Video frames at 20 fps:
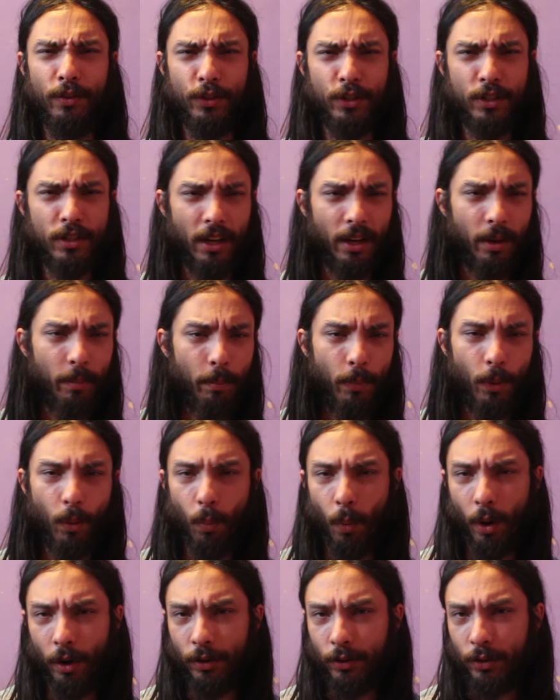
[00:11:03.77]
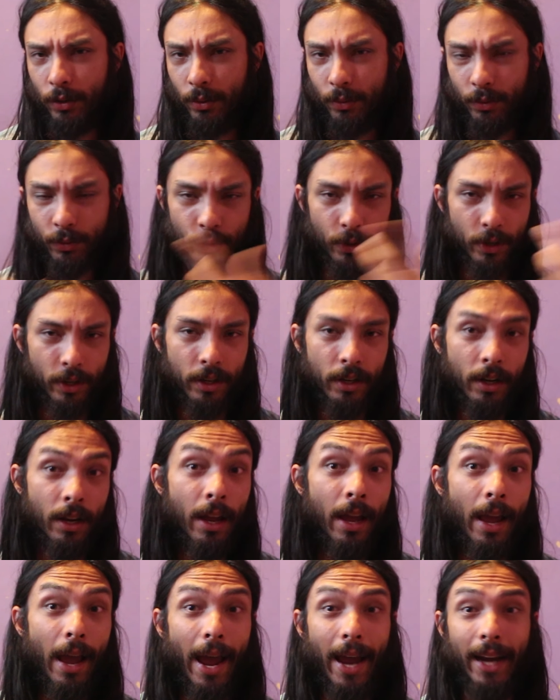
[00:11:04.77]
have just like put 1, 2 and 3.
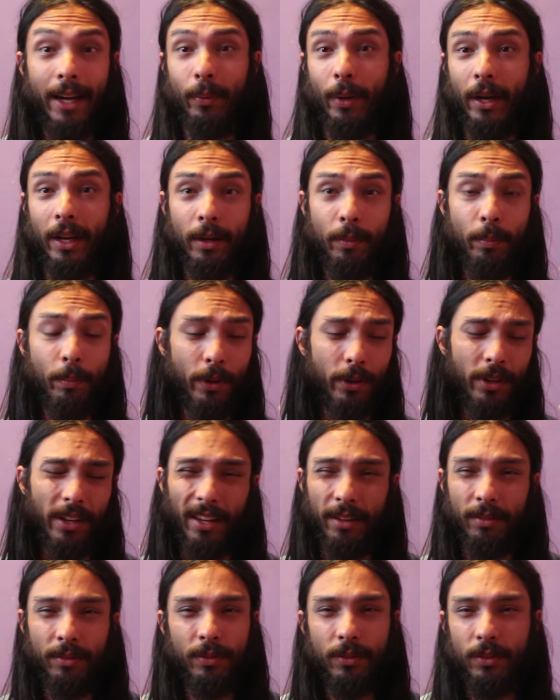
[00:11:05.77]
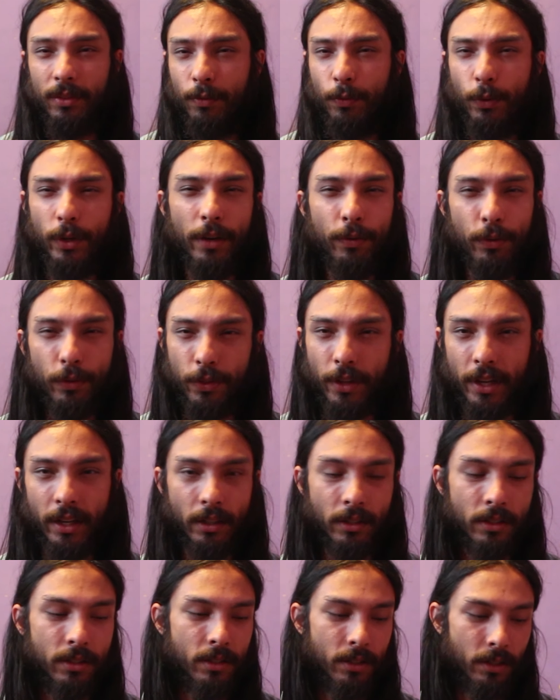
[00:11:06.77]
Anyway, but they're for different
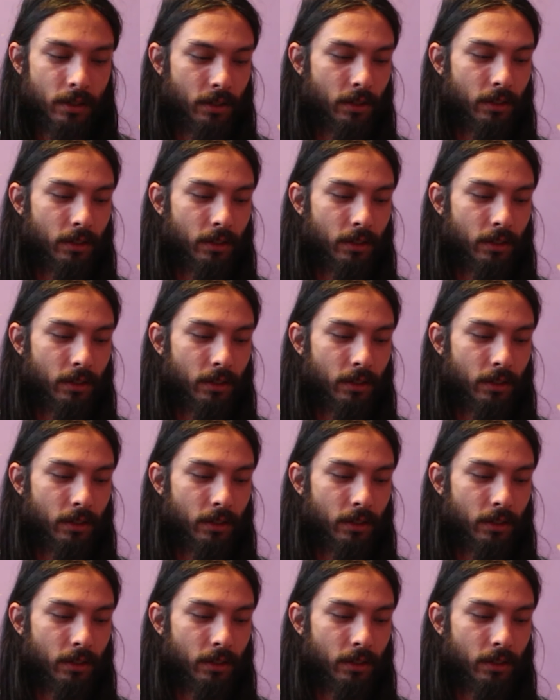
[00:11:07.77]
things.